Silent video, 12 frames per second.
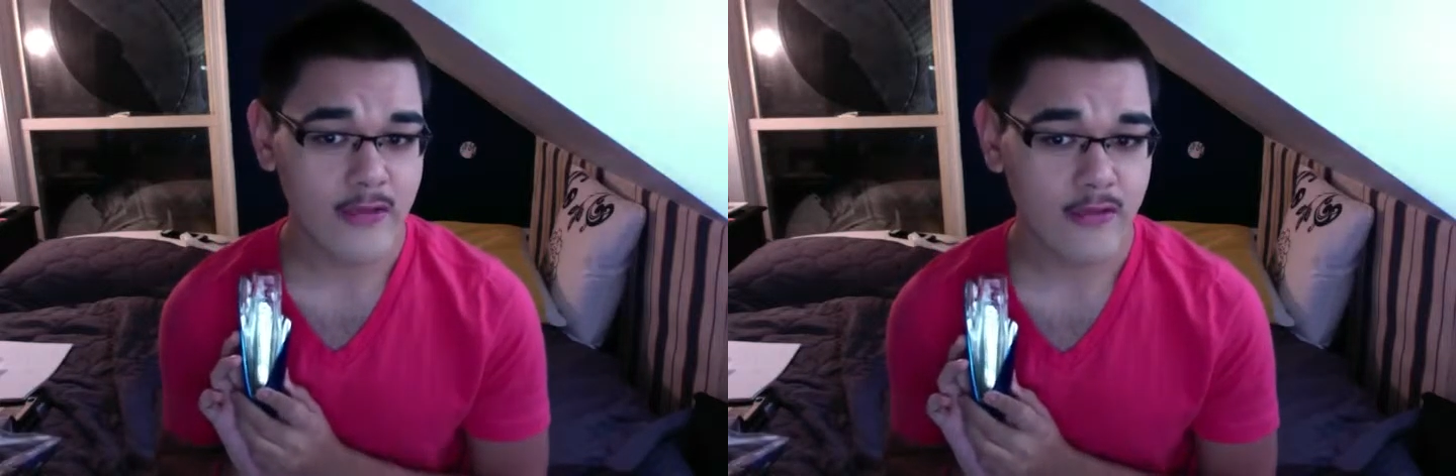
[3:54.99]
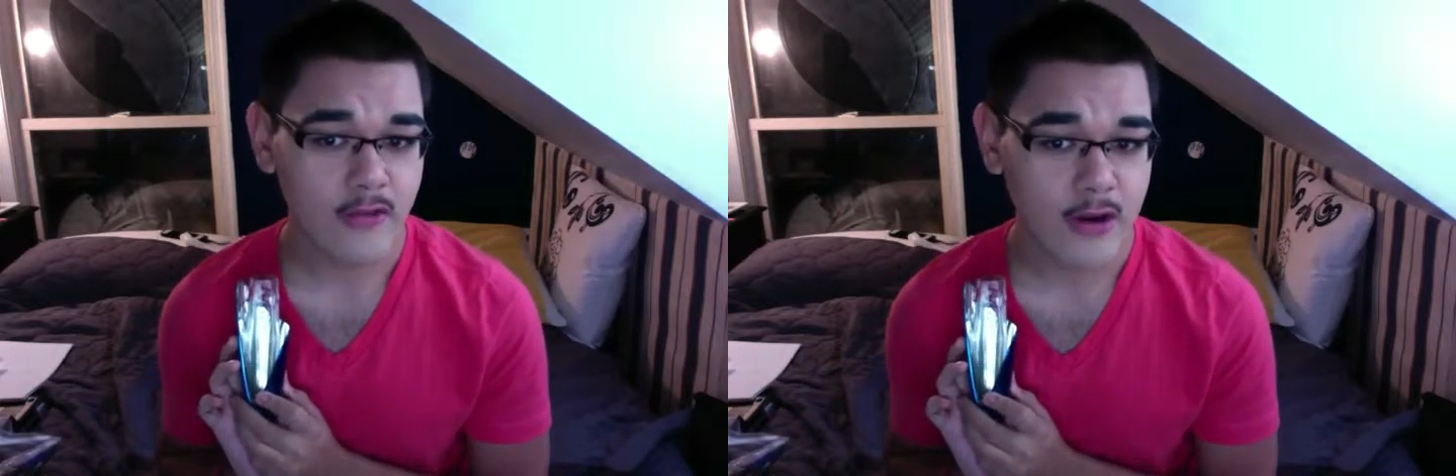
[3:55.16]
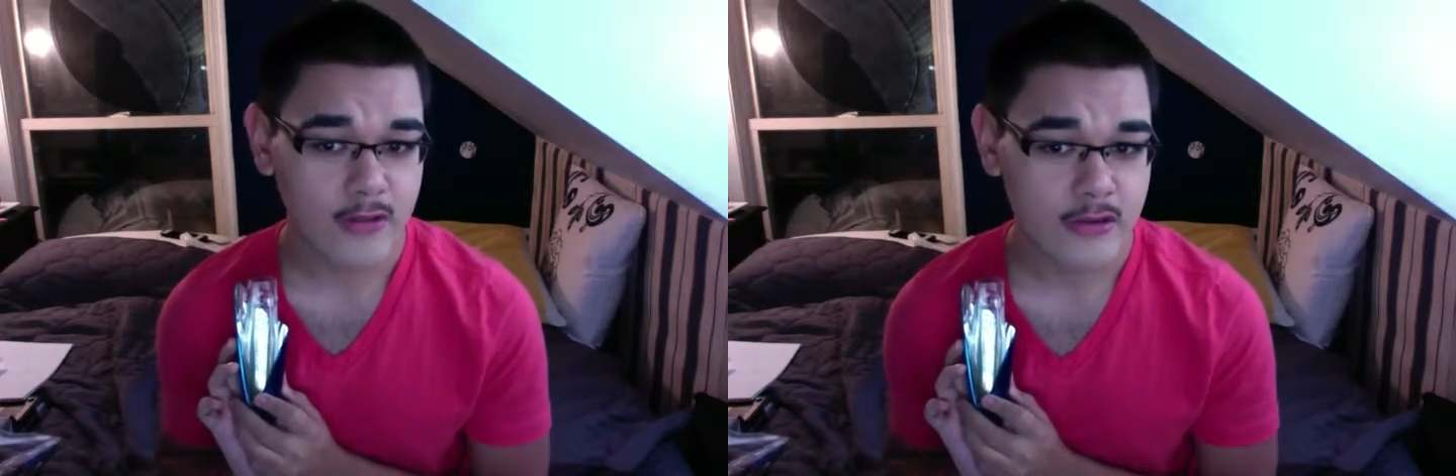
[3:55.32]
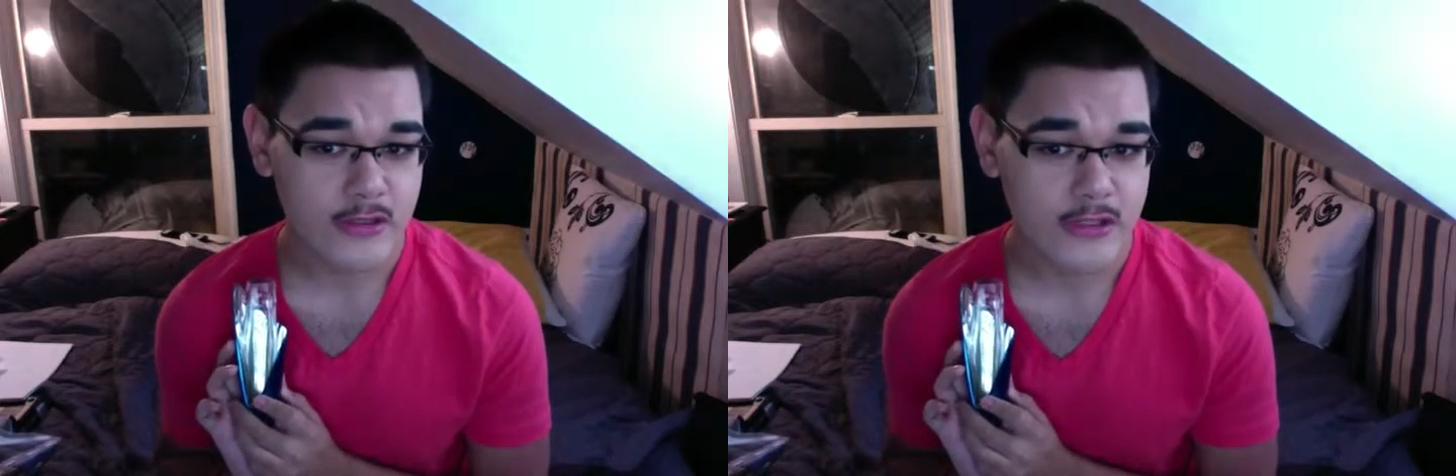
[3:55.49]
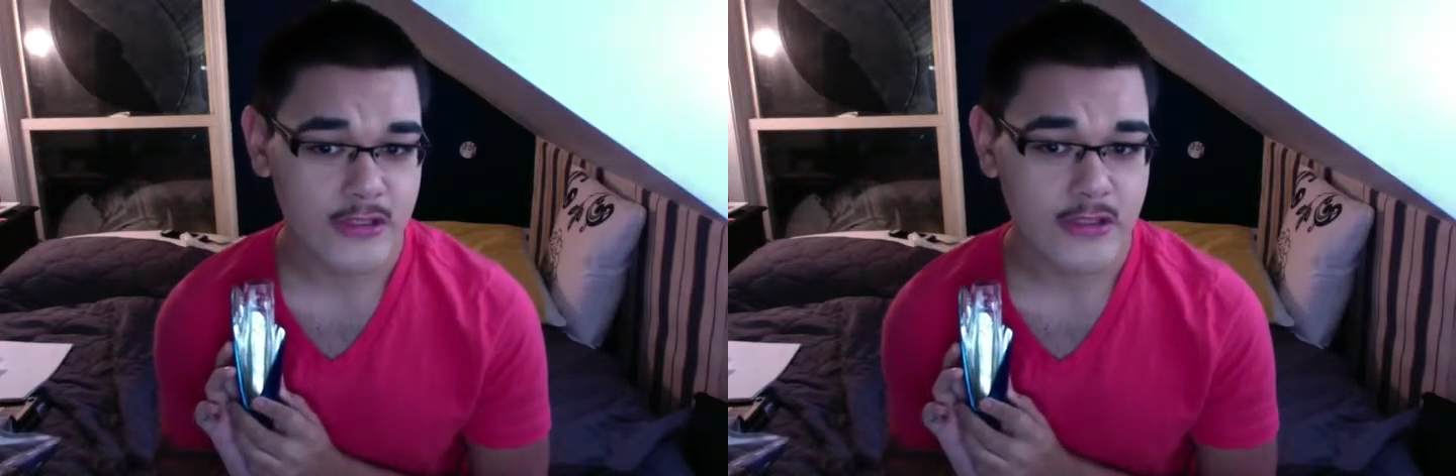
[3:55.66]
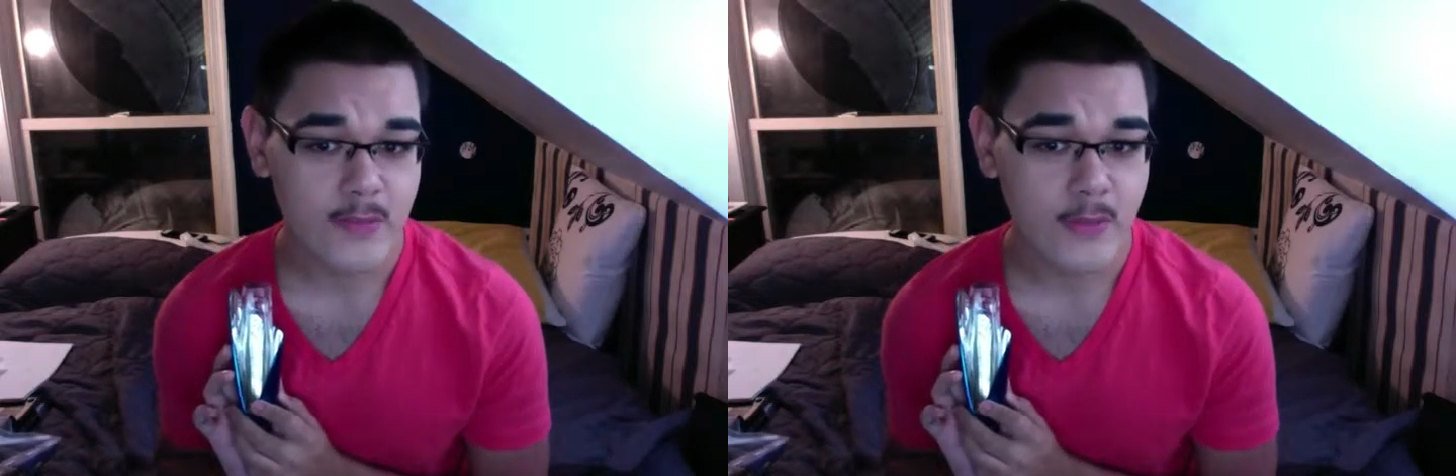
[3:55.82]

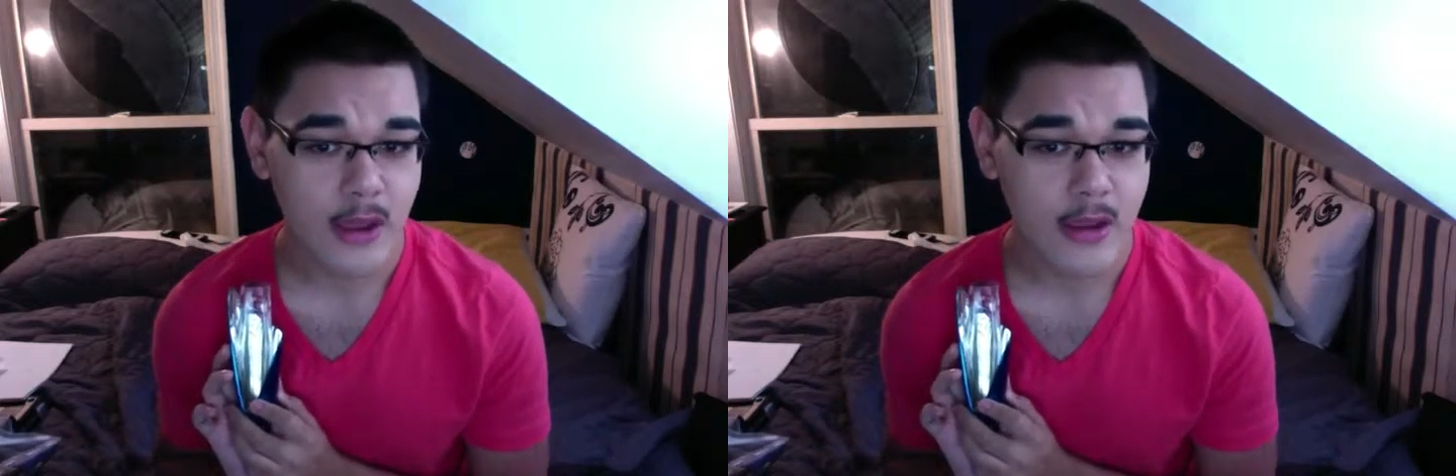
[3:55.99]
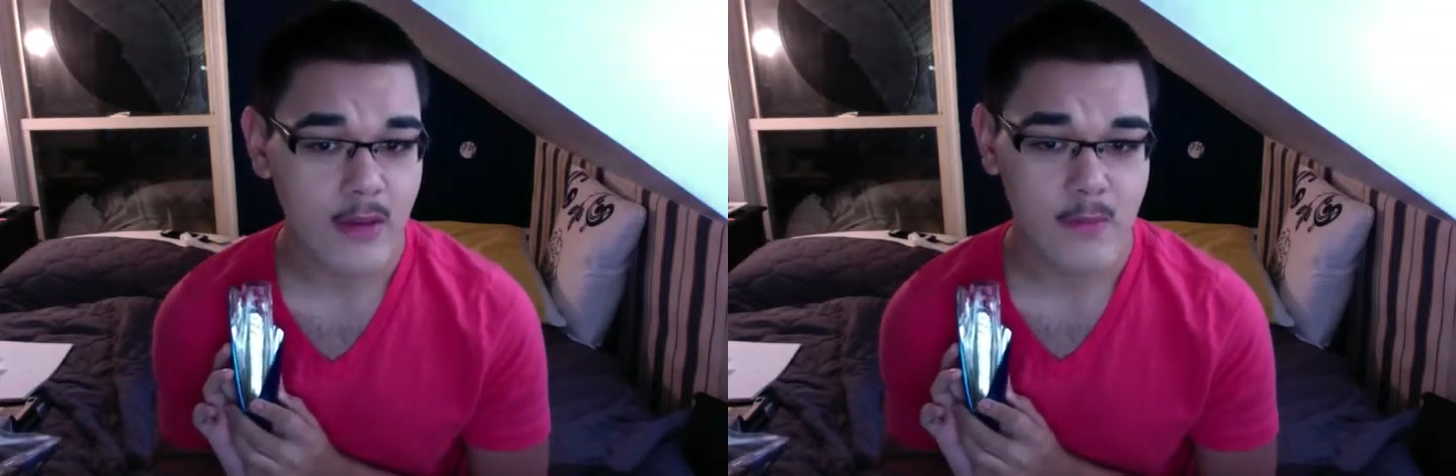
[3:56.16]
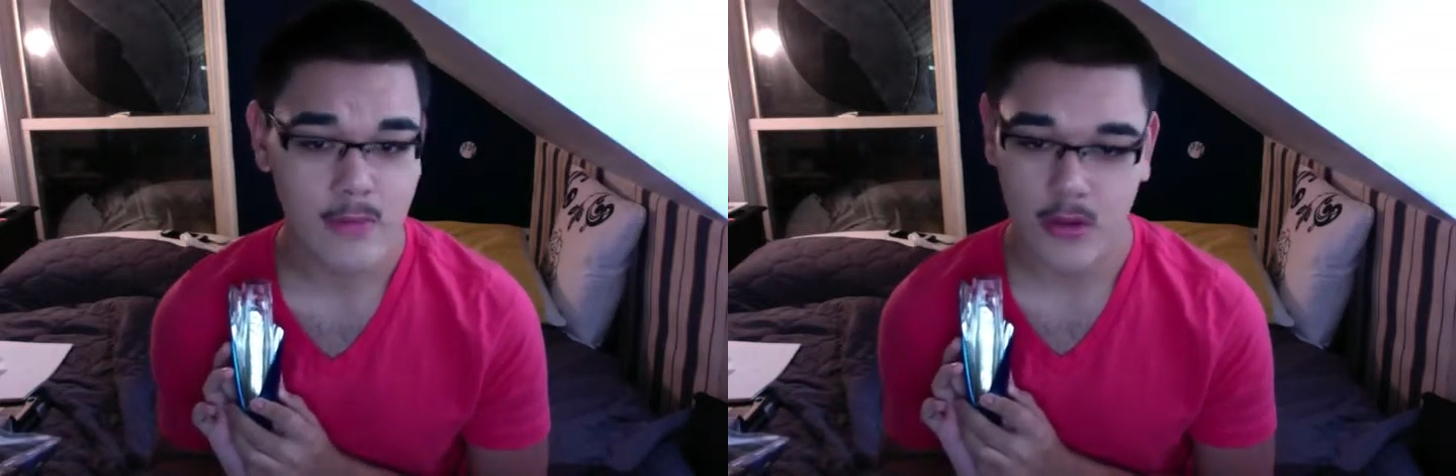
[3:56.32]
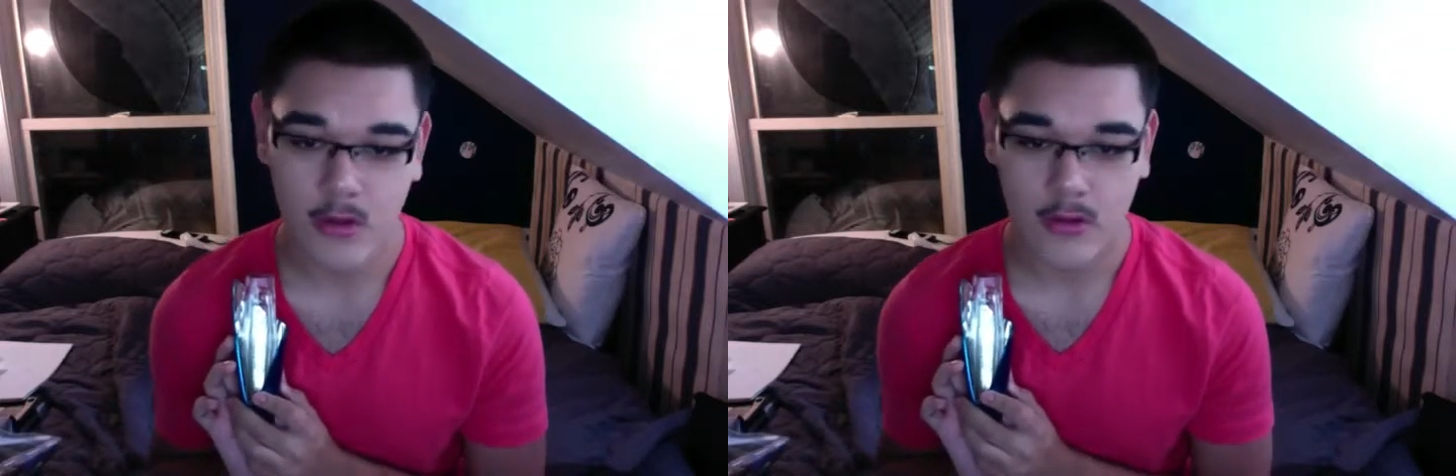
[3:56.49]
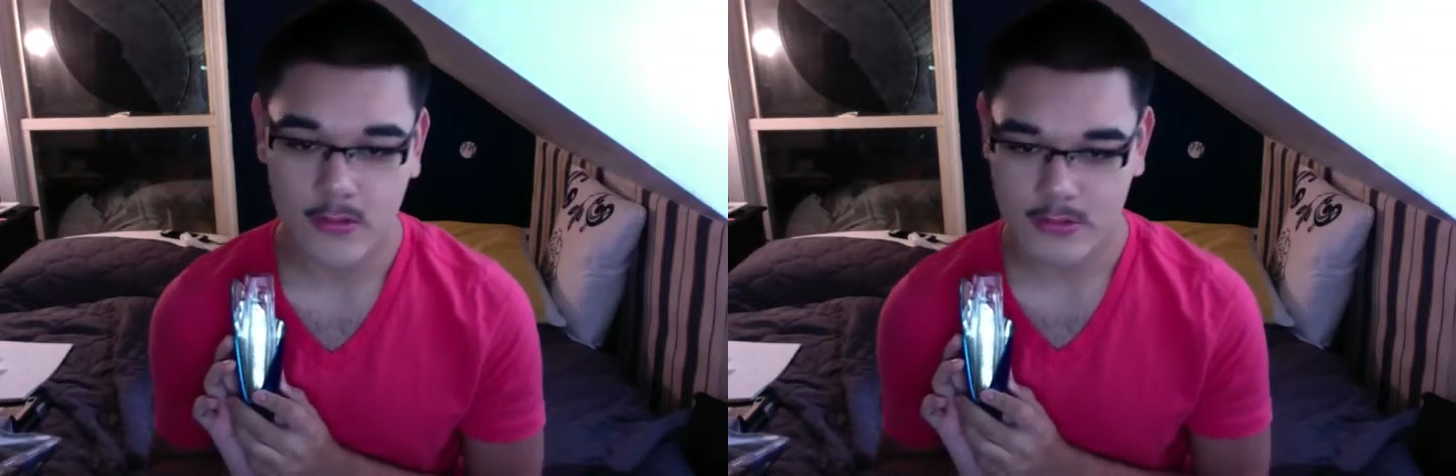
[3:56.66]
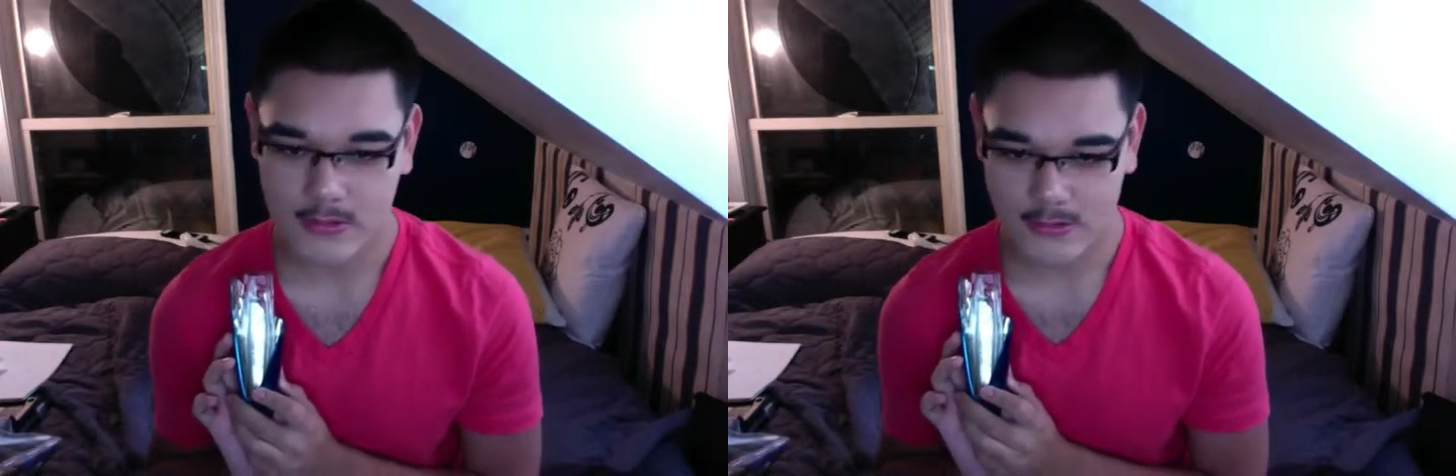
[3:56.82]
fragrances by
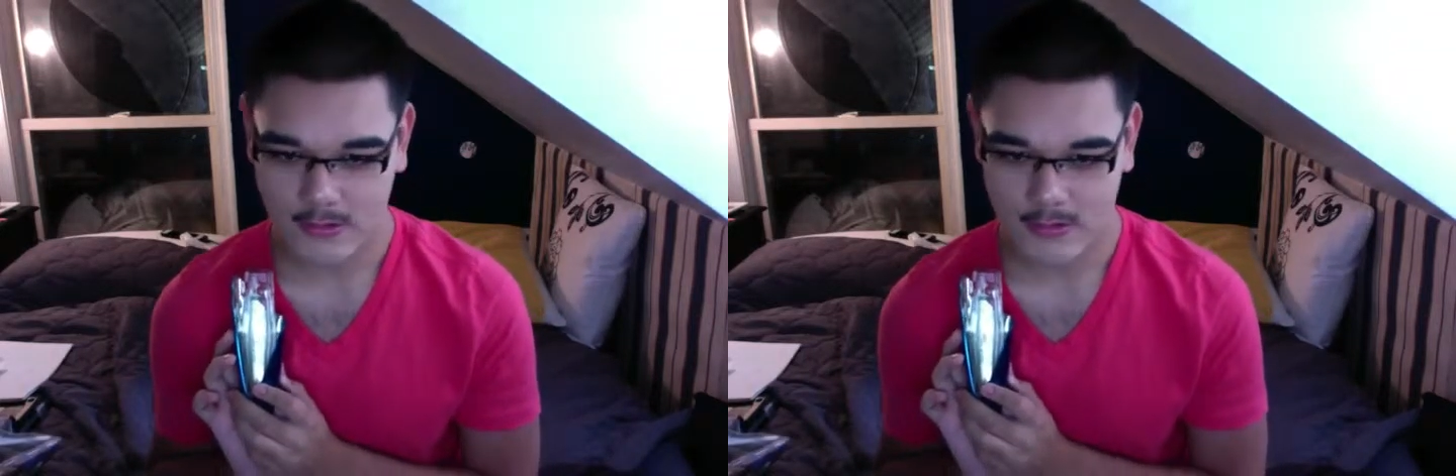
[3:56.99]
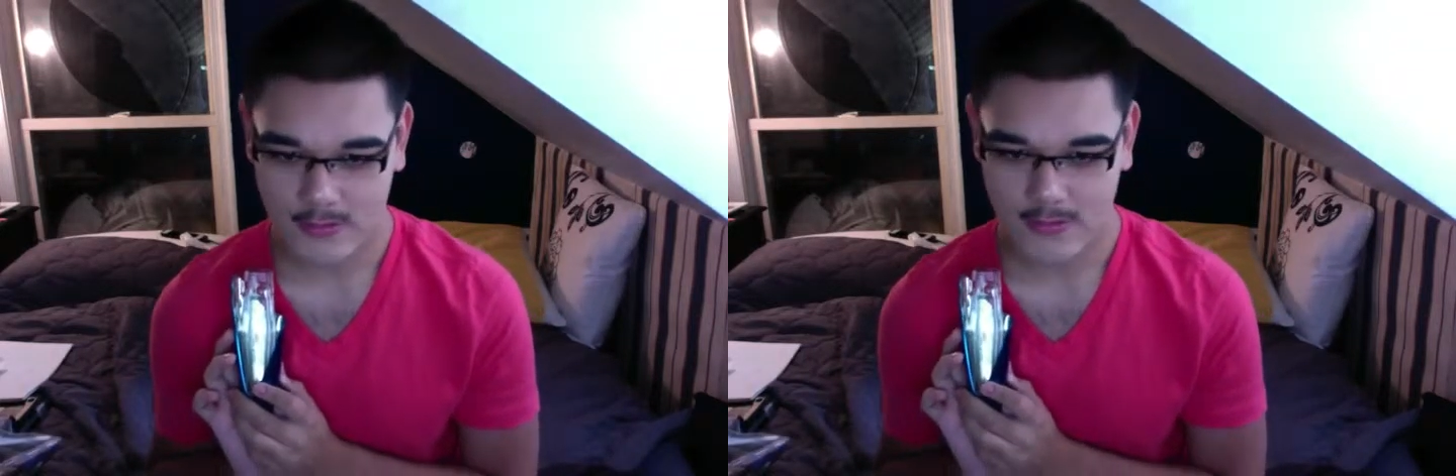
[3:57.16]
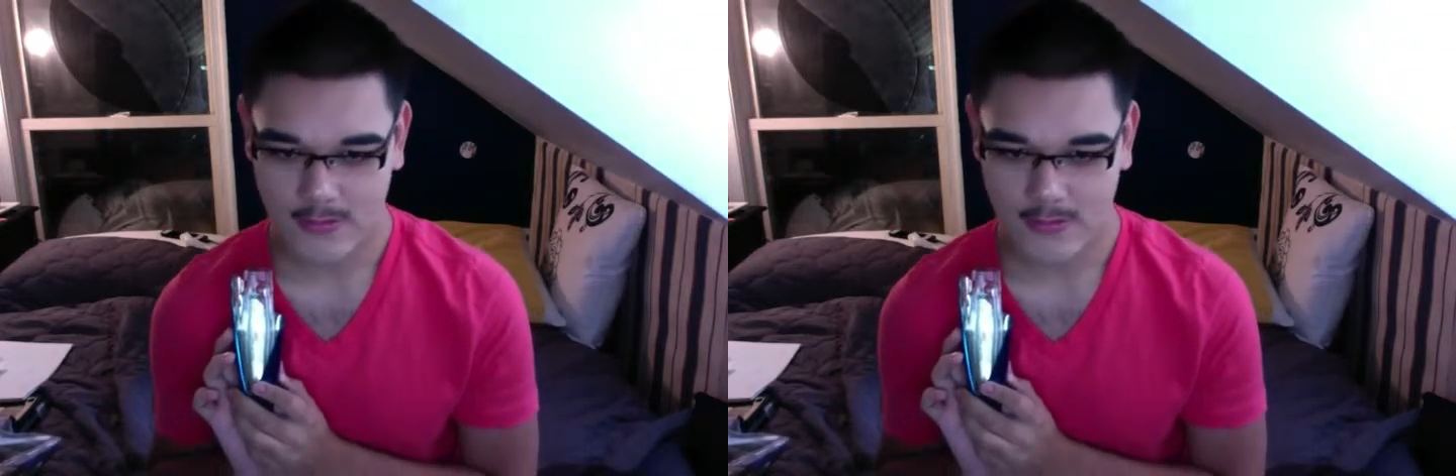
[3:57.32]
Beyonce.